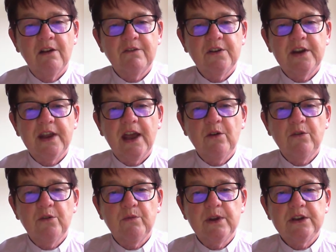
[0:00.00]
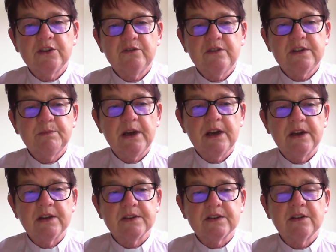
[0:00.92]
for now the winter is
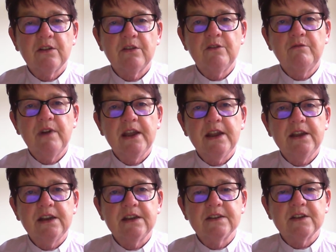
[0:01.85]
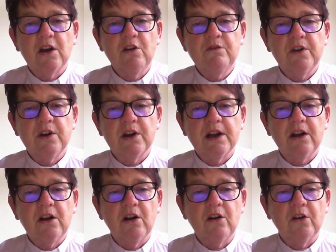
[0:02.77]
past, the rain is over
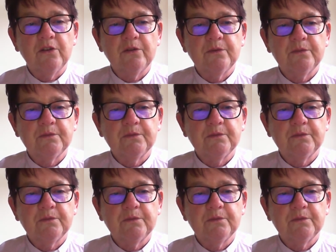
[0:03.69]
and gone.